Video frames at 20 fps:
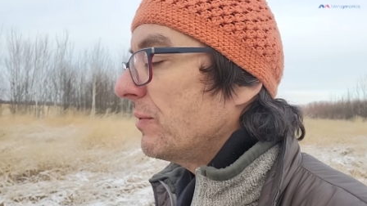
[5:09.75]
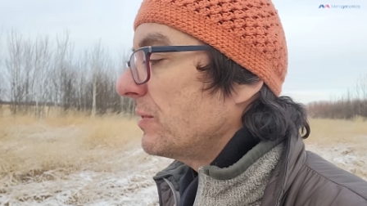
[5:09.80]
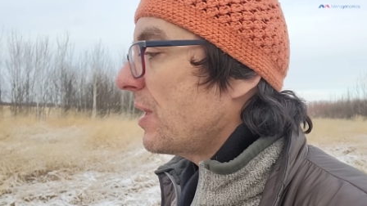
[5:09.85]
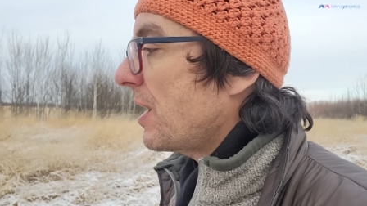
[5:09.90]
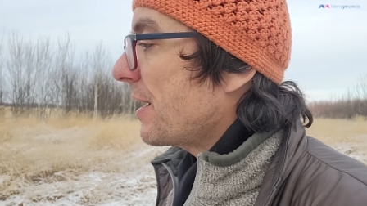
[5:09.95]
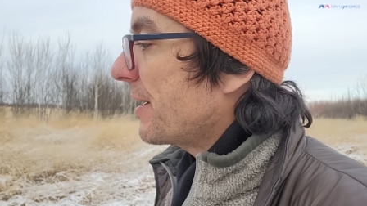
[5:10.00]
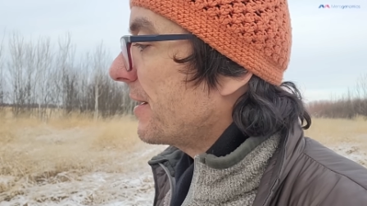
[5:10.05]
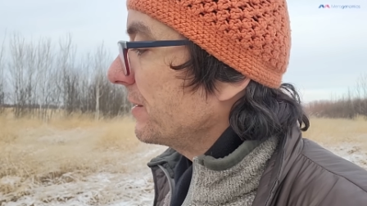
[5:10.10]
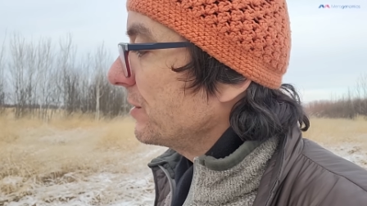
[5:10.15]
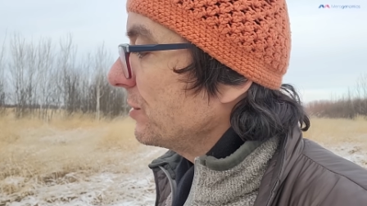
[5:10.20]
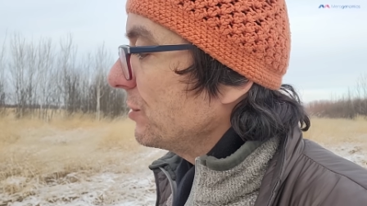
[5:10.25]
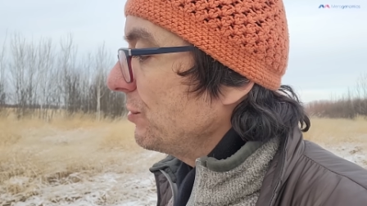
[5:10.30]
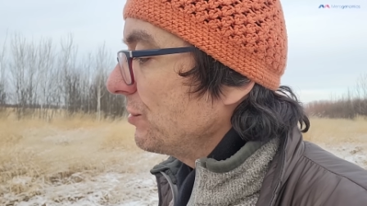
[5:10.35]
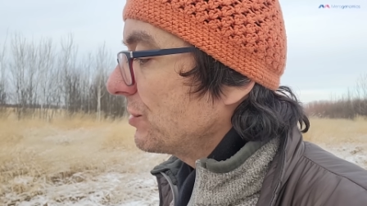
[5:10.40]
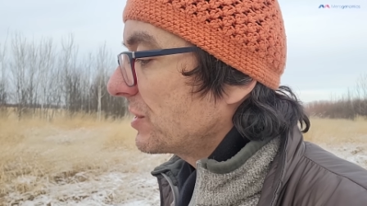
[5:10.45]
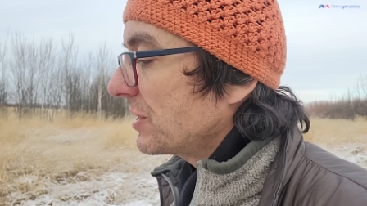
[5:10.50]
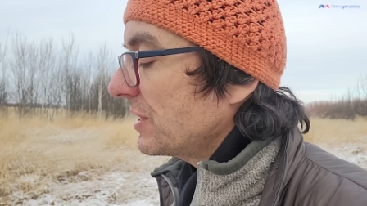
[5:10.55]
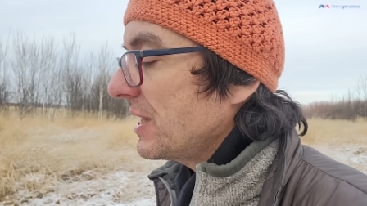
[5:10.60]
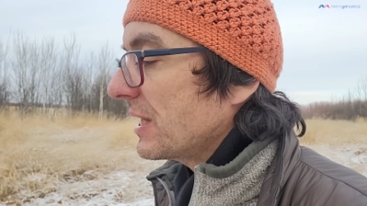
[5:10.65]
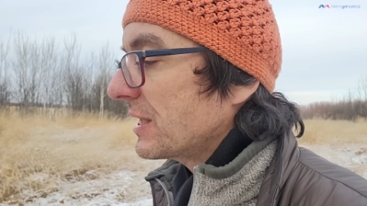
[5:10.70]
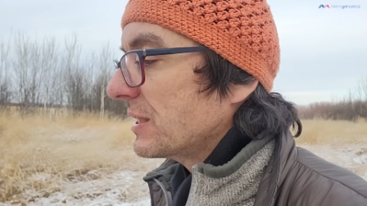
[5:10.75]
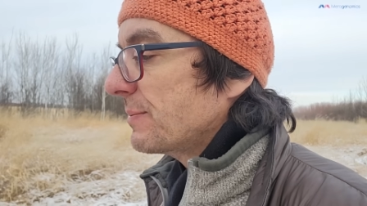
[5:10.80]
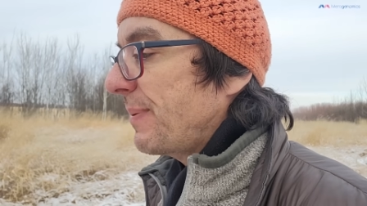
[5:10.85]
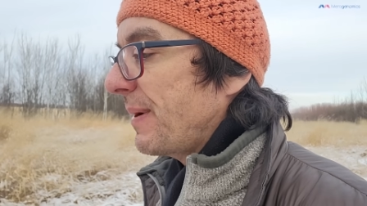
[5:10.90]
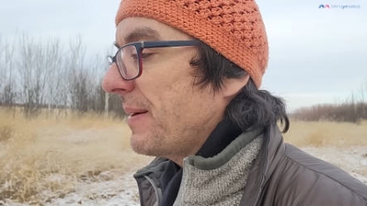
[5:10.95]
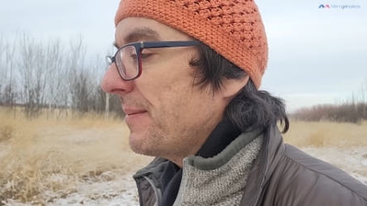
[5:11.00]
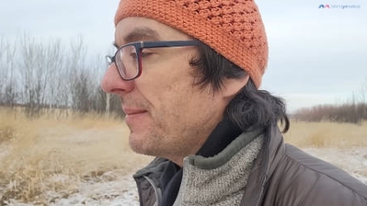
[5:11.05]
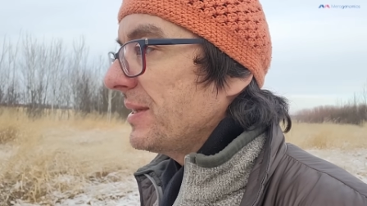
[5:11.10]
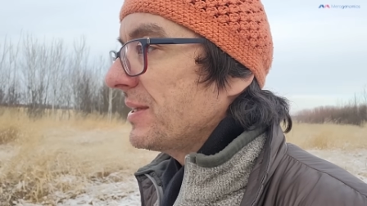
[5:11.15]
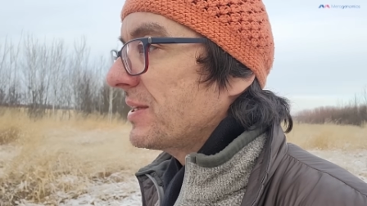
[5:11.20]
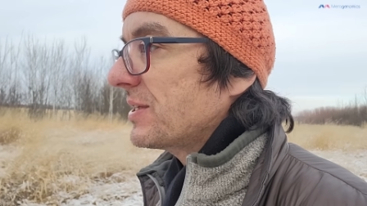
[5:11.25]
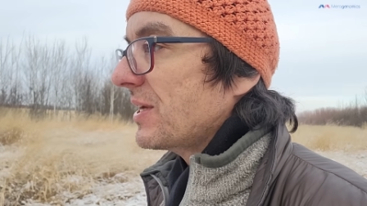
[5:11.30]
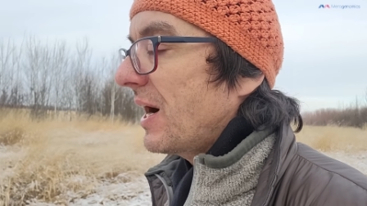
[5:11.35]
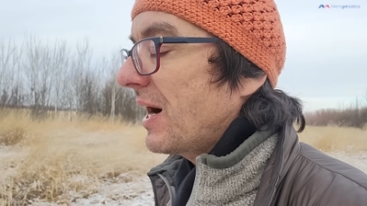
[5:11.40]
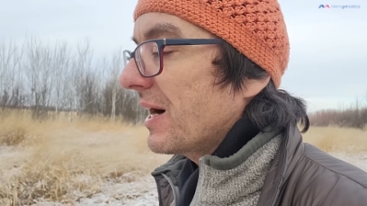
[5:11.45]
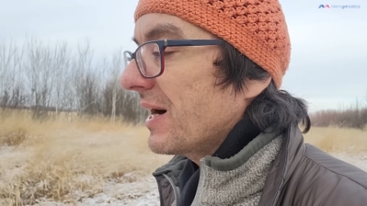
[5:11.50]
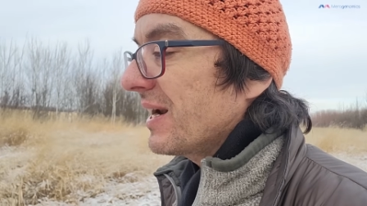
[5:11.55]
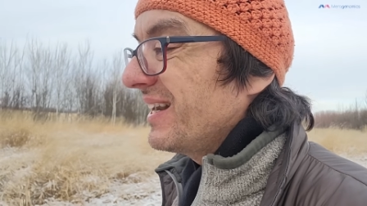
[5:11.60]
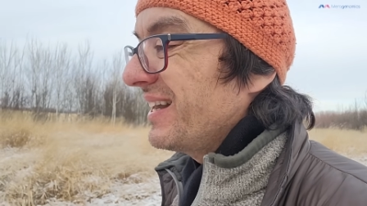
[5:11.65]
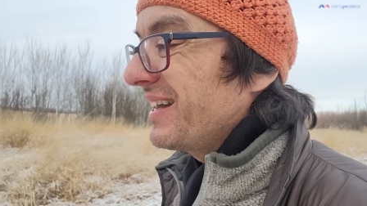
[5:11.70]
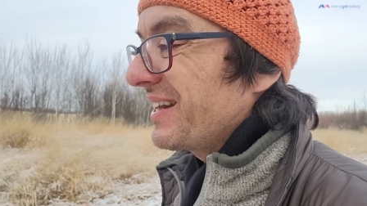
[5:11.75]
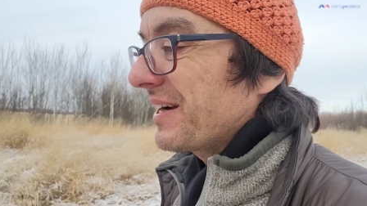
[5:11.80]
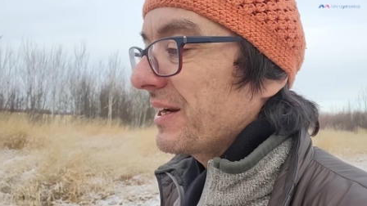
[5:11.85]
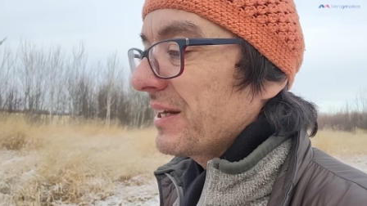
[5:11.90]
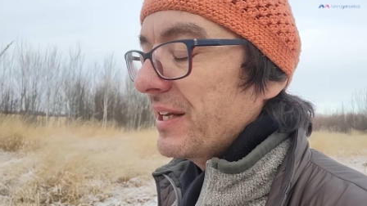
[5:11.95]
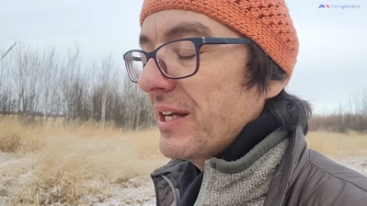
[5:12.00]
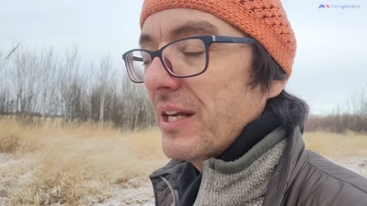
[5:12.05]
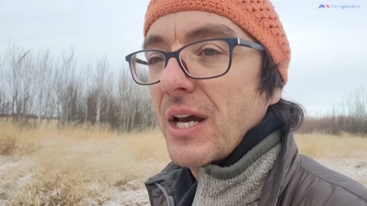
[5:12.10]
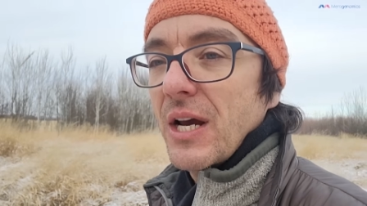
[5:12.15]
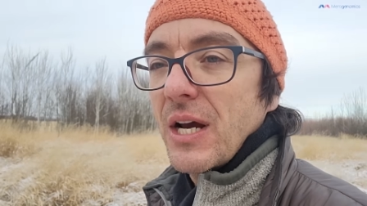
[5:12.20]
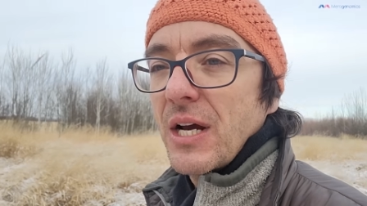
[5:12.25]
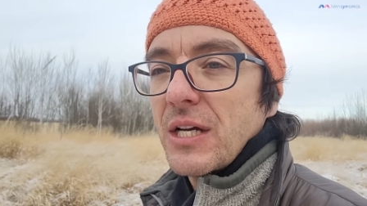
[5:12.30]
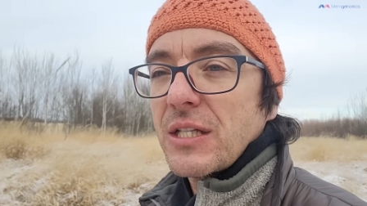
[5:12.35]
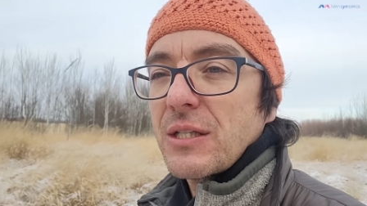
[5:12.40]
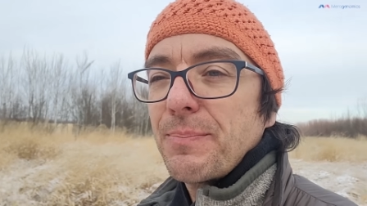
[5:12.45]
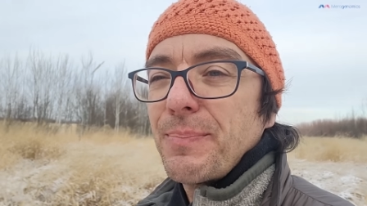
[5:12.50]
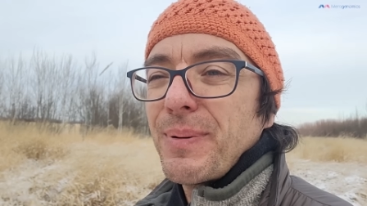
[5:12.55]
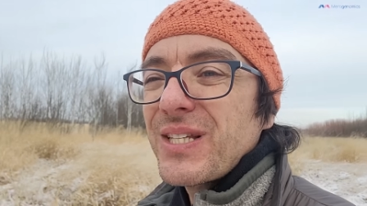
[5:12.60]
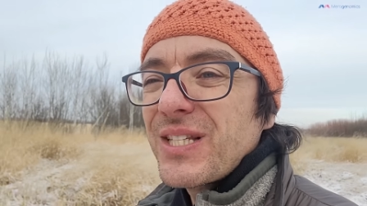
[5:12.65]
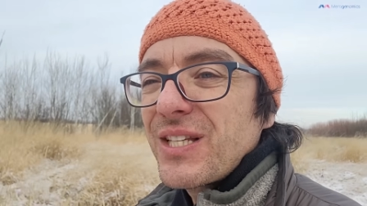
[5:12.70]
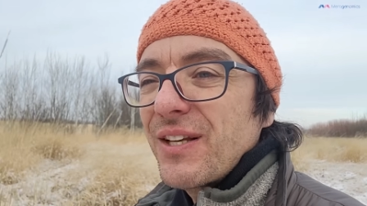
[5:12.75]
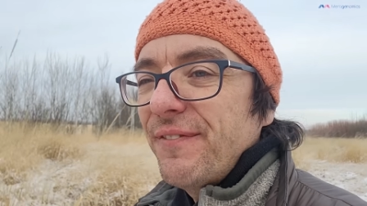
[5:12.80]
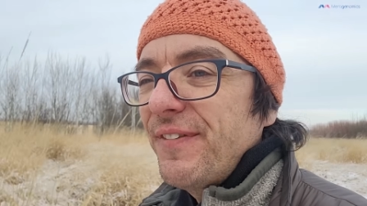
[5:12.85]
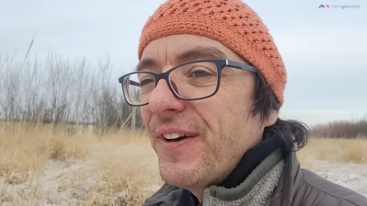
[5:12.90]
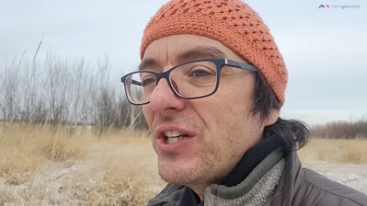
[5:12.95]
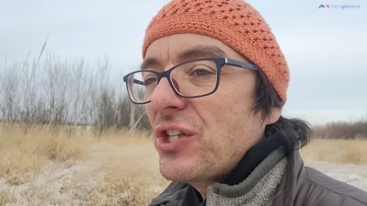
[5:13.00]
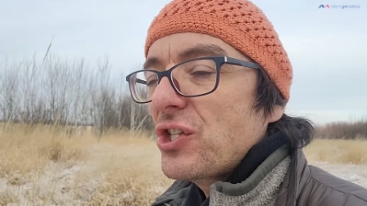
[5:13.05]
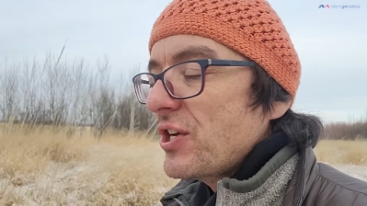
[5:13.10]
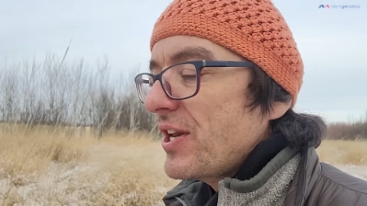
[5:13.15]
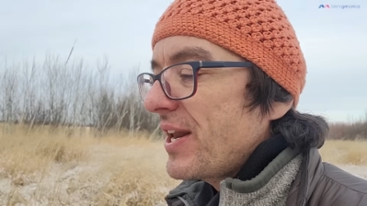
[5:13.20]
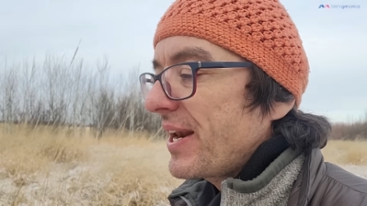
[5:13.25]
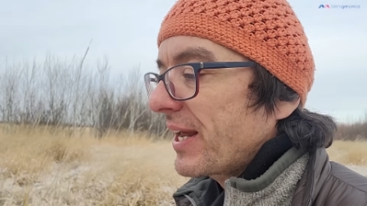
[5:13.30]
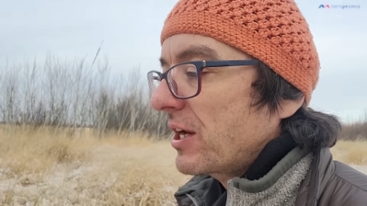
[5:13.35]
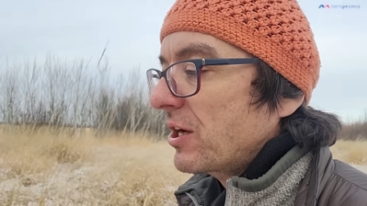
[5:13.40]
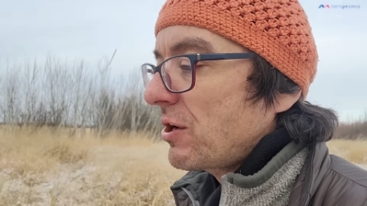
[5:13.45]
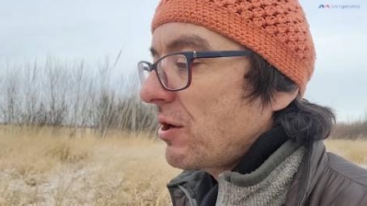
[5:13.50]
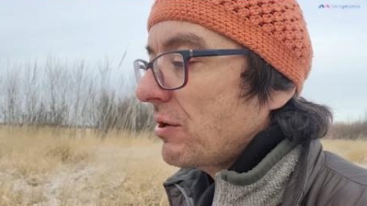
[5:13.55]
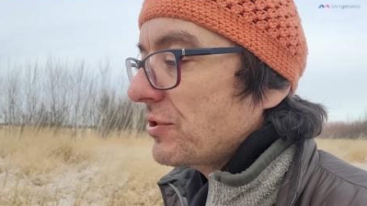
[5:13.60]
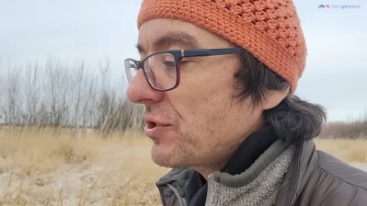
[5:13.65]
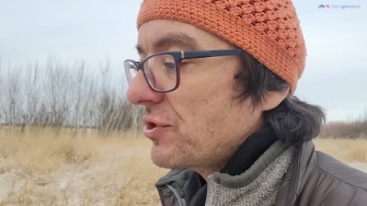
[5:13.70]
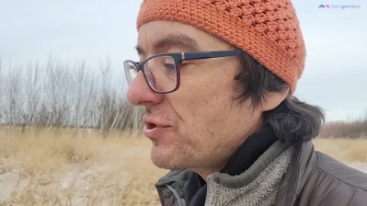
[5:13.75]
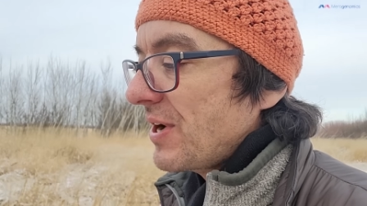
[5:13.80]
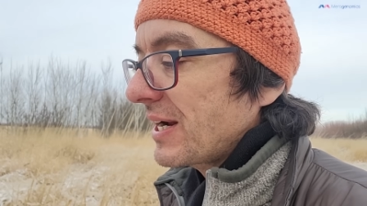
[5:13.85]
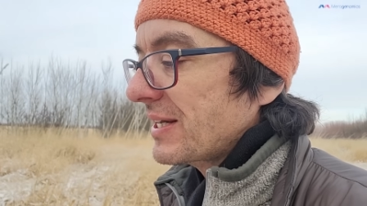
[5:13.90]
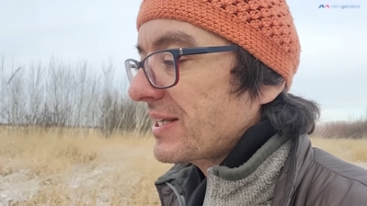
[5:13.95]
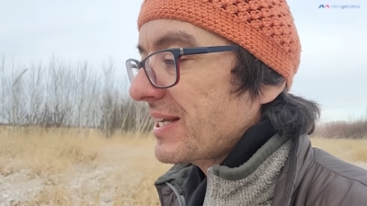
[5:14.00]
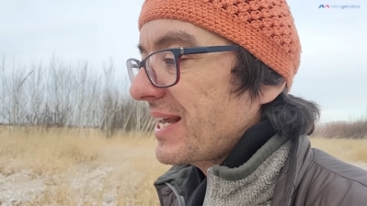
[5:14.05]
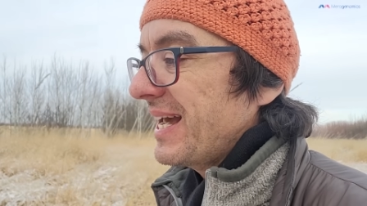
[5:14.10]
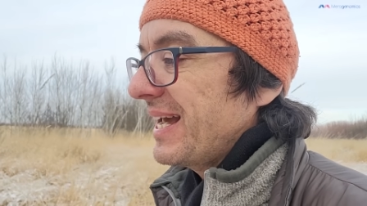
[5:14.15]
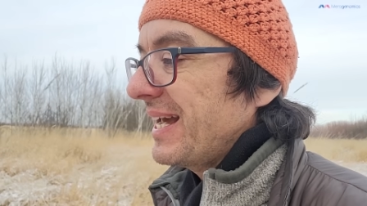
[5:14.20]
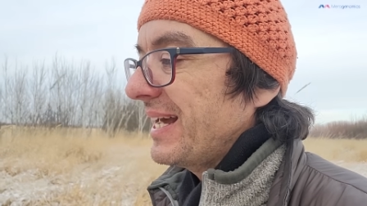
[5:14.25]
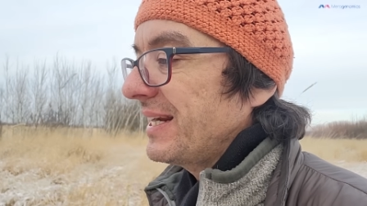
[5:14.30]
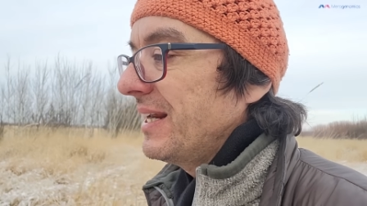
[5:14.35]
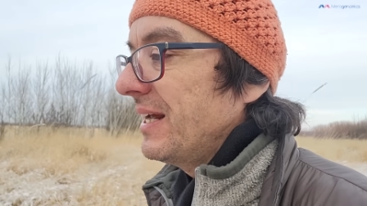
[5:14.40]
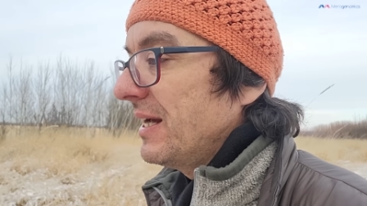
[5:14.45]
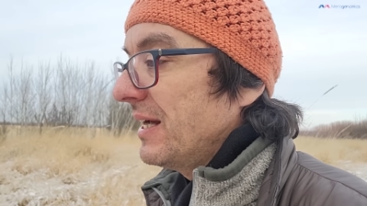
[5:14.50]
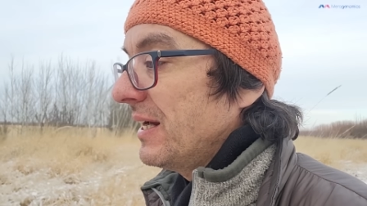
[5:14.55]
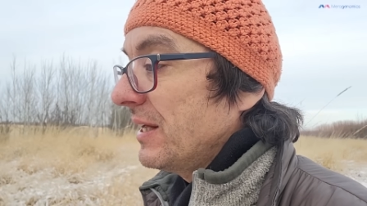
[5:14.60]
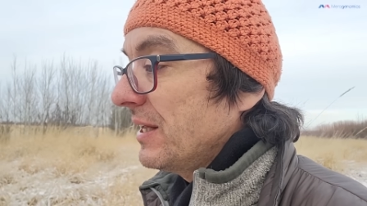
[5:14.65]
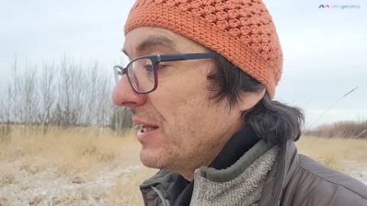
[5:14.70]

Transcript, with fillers: that are used in experiments are literally specific genetic constructs and